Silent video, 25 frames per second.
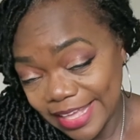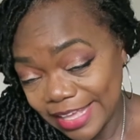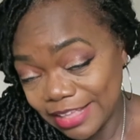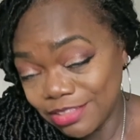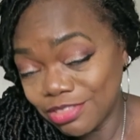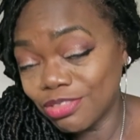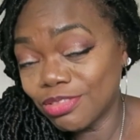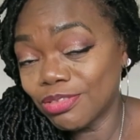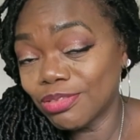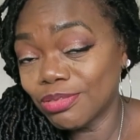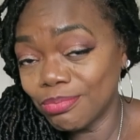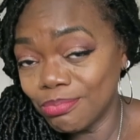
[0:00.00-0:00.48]

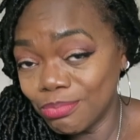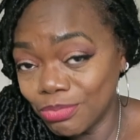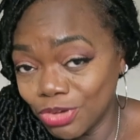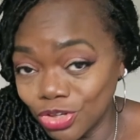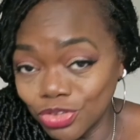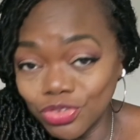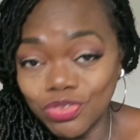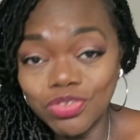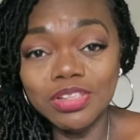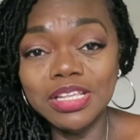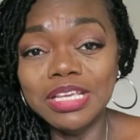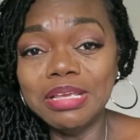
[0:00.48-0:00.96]
that's
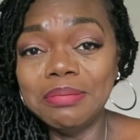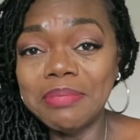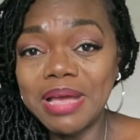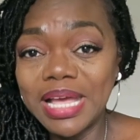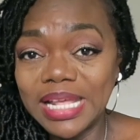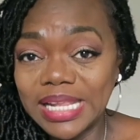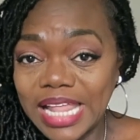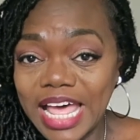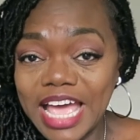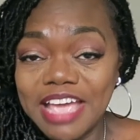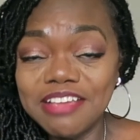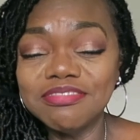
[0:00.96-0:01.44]
mostly
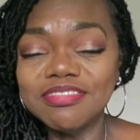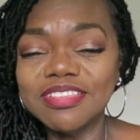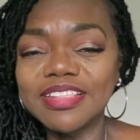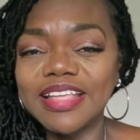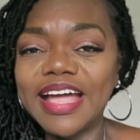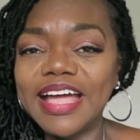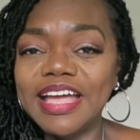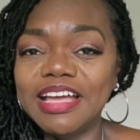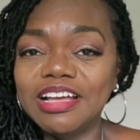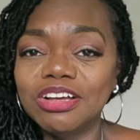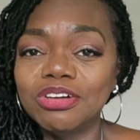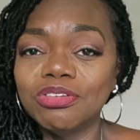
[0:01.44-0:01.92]
my
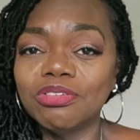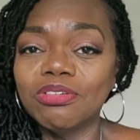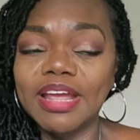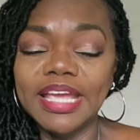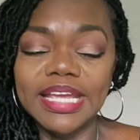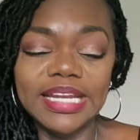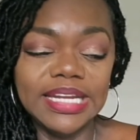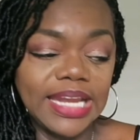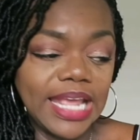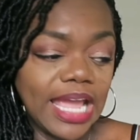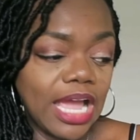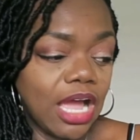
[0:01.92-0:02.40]
lifestyle
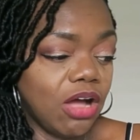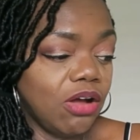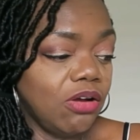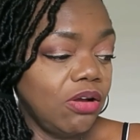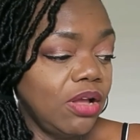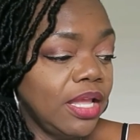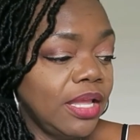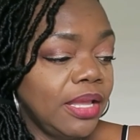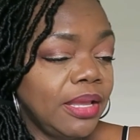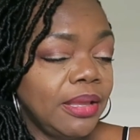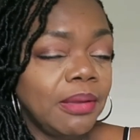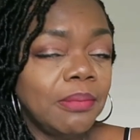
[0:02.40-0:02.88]
right now.